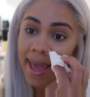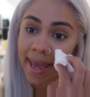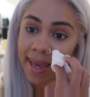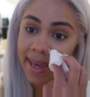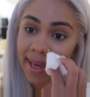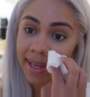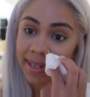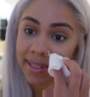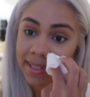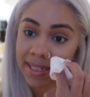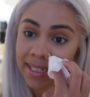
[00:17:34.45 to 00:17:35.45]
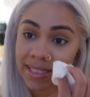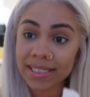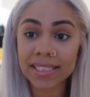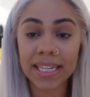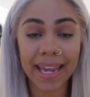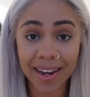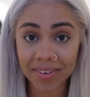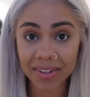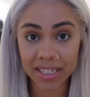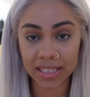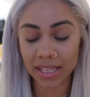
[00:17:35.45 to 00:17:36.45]
And it's
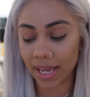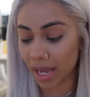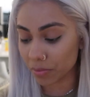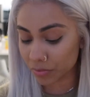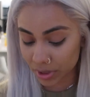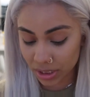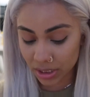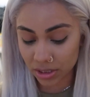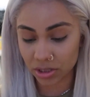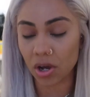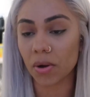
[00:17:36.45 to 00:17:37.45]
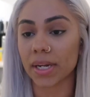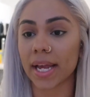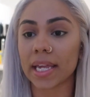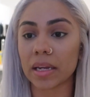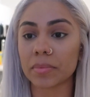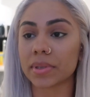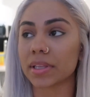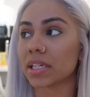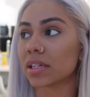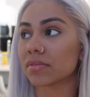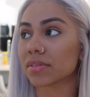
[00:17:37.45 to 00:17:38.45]
scary. Like I'm really an adult, and I can't
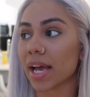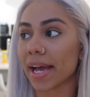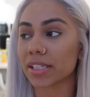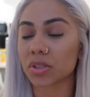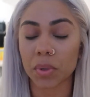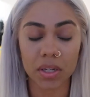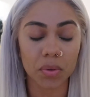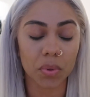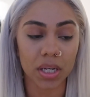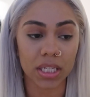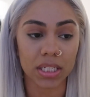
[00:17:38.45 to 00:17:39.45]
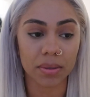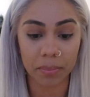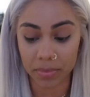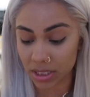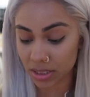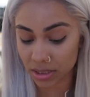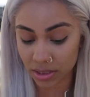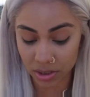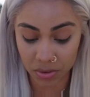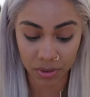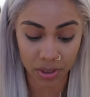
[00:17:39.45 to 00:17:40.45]
believe that at 21 this is
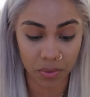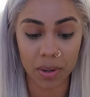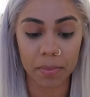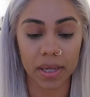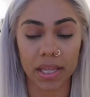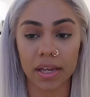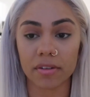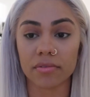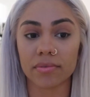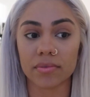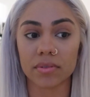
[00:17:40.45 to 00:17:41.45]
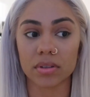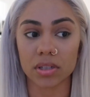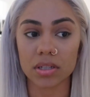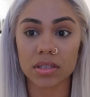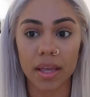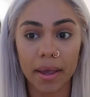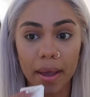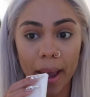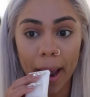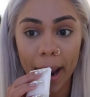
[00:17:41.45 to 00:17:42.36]
literally what my life looks like.